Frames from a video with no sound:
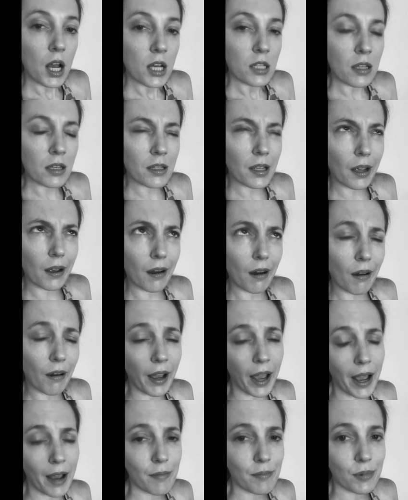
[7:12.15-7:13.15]
So I was like,
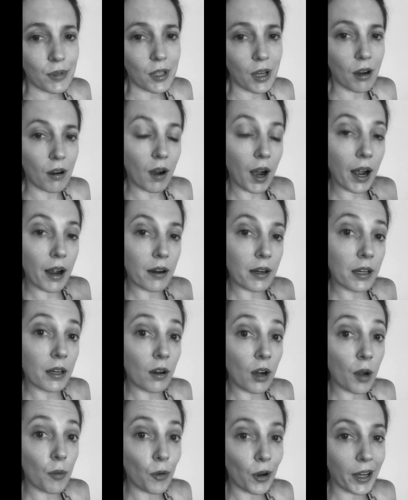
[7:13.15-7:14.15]
okay, so I already
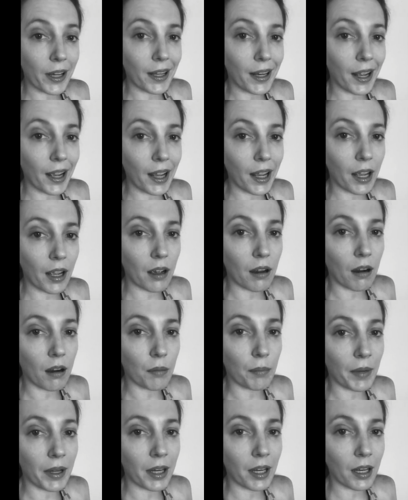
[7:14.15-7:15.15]
know I'm working at 8
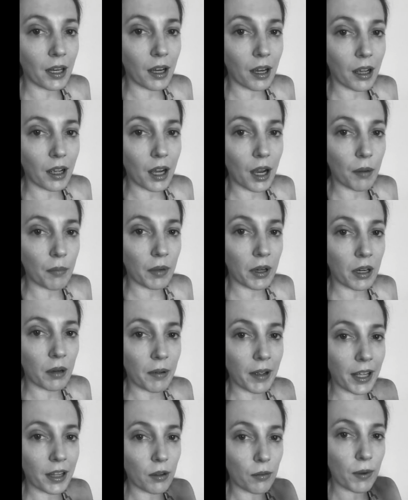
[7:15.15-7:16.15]
on Monday night. I'm gonna
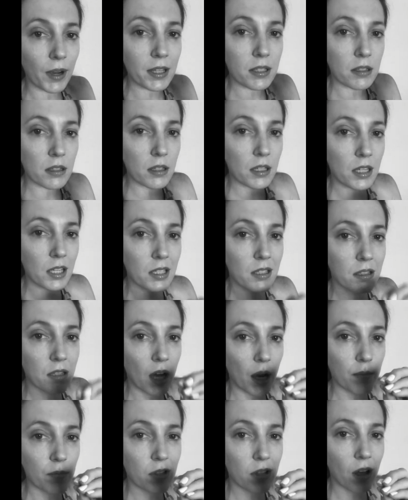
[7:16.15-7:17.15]
make the rest of these
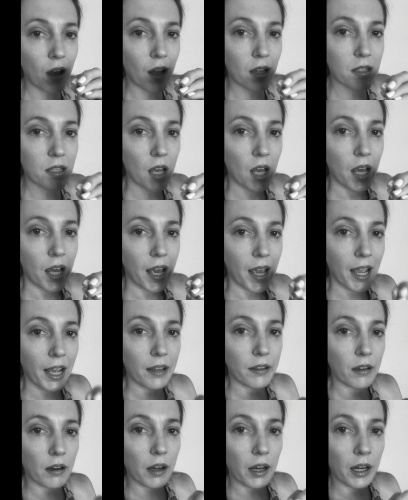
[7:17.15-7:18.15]
time slots
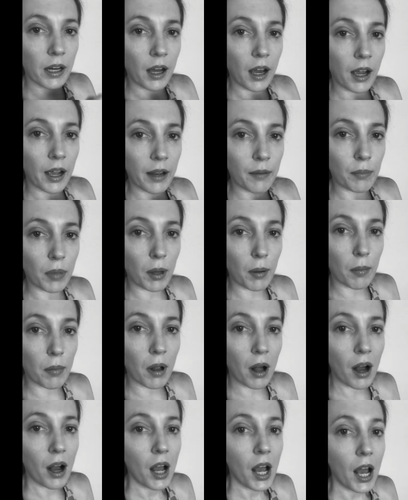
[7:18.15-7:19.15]
8:39, blah, blah,
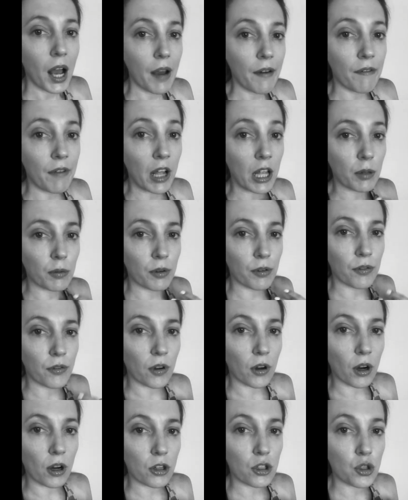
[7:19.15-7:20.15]
blah, available
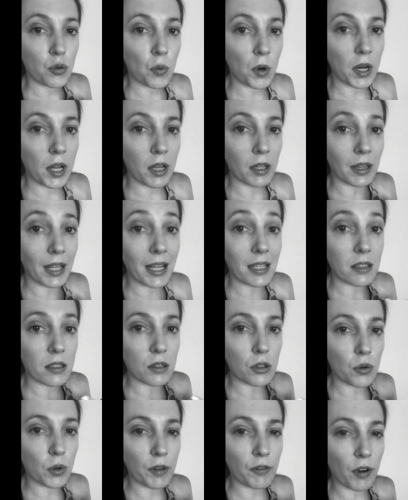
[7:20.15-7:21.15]
for less
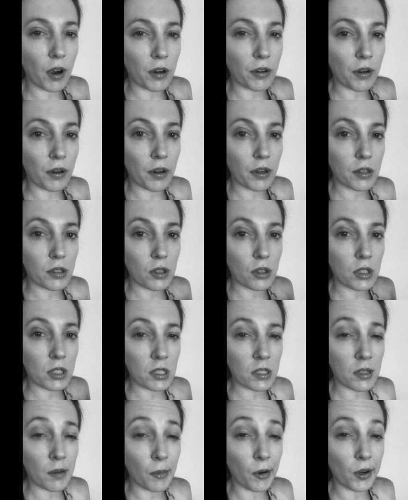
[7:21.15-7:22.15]
than 24-hour notice. So
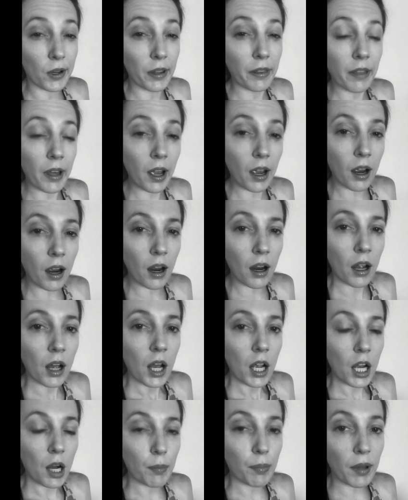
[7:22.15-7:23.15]
since I'm already there,
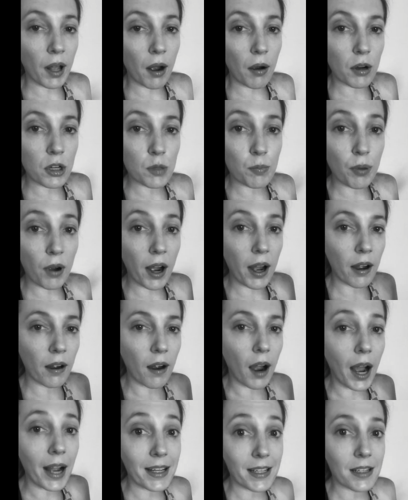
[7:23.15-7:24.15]
a couple hours
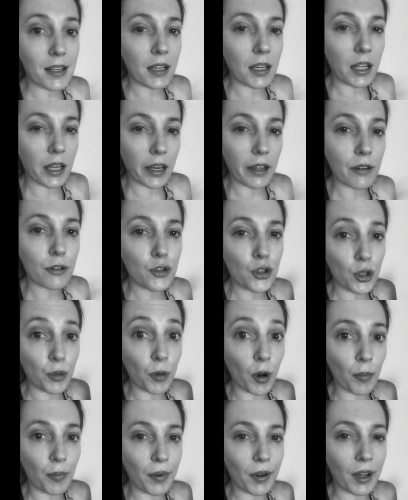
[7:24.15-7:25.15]
prior, I did get 2
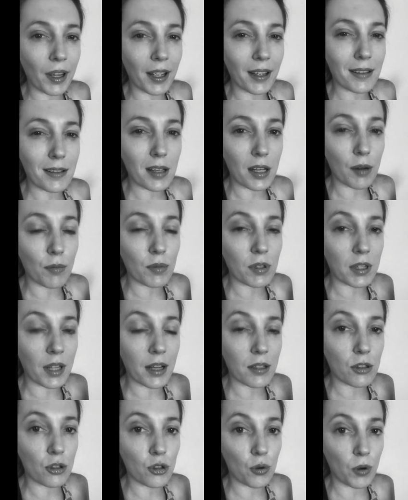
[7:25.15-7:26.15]
more bookings, and it was
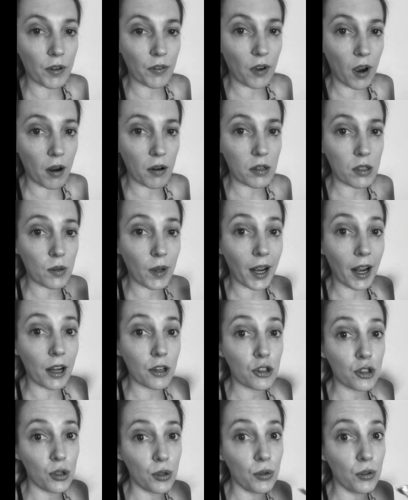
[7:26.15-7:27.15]
less than 24 hours. So I
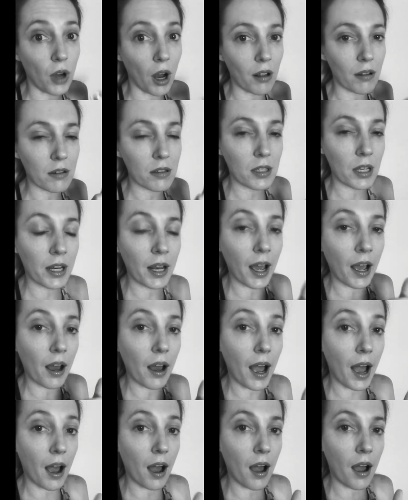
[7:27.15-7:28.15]
got $2 in it.
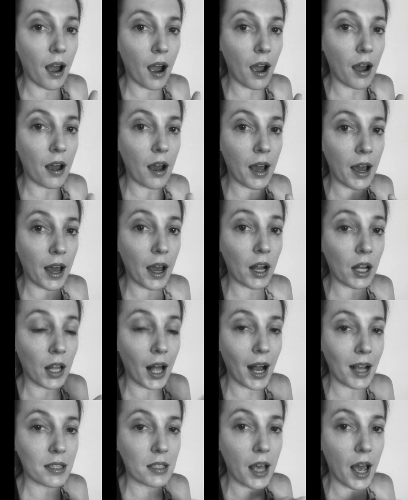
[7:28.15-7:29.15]
A
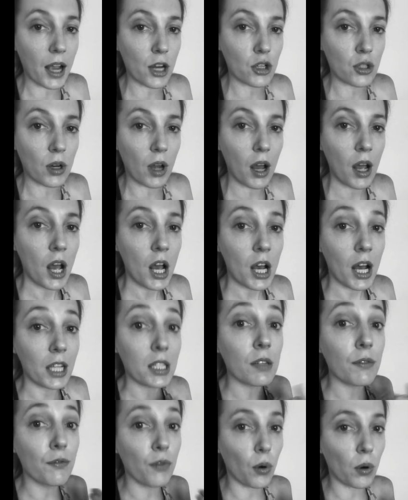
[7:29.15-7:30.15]
class extra.
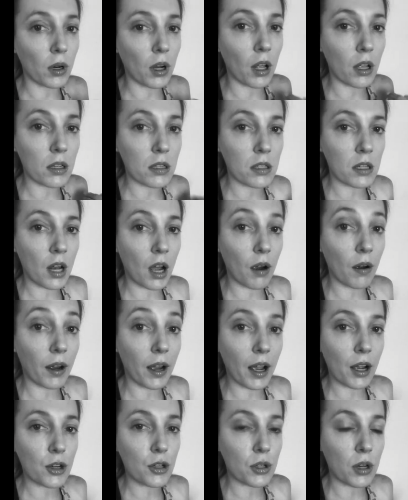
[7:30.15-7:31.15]
That's $4 an hour
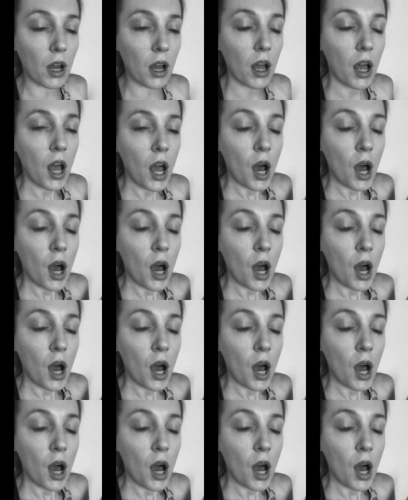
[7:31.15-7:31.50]
extra.